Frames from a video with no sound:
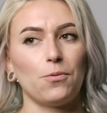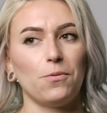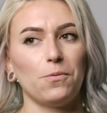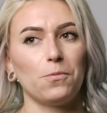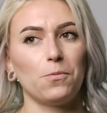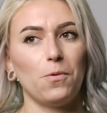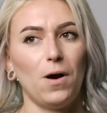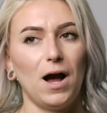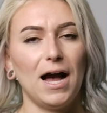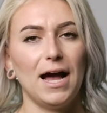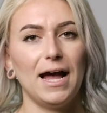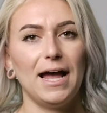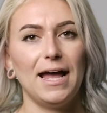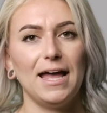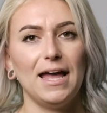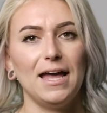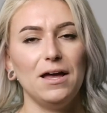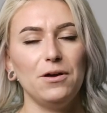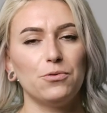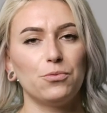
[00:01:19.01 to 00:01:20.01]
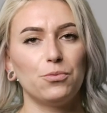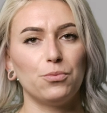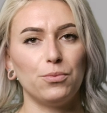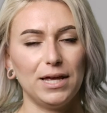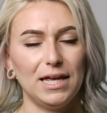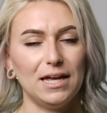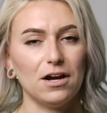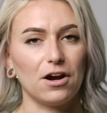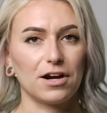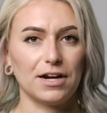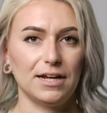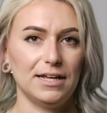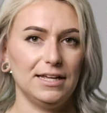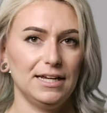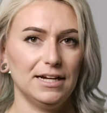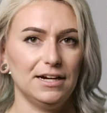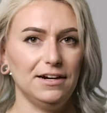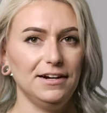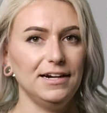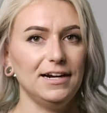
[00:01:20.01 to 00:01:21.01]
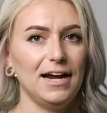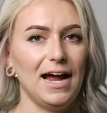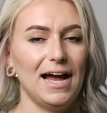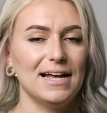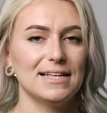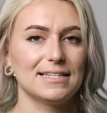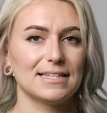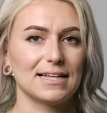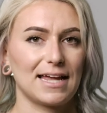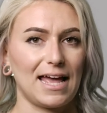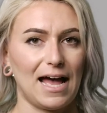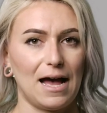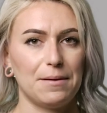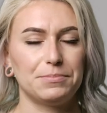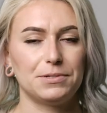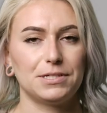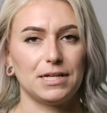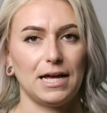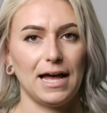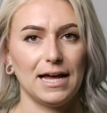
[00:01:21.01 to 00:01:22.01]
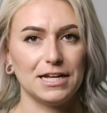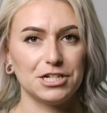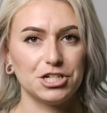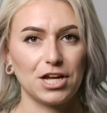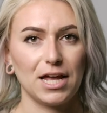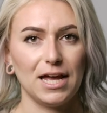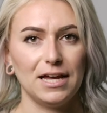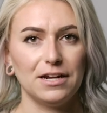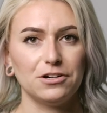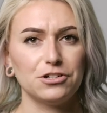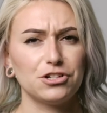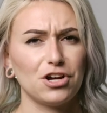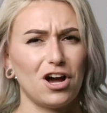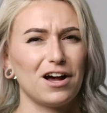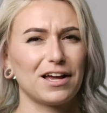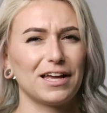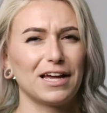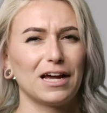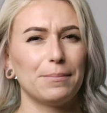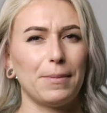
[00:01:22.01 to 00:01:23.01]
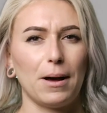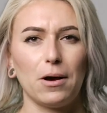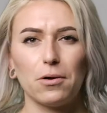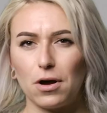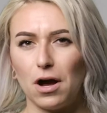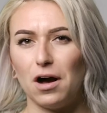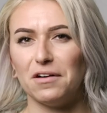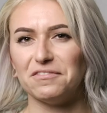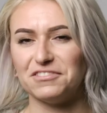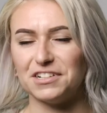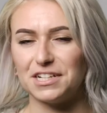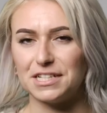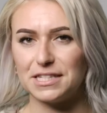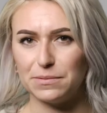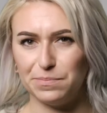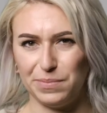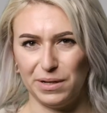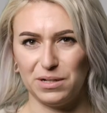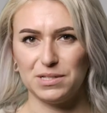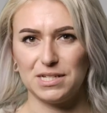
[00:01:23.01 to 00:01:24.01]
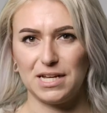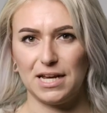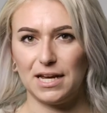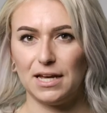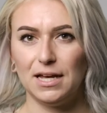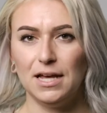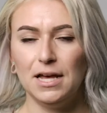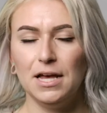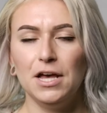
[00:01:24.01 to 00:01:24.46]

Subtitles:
why we are here as a CAPSA educator talking about confidence building.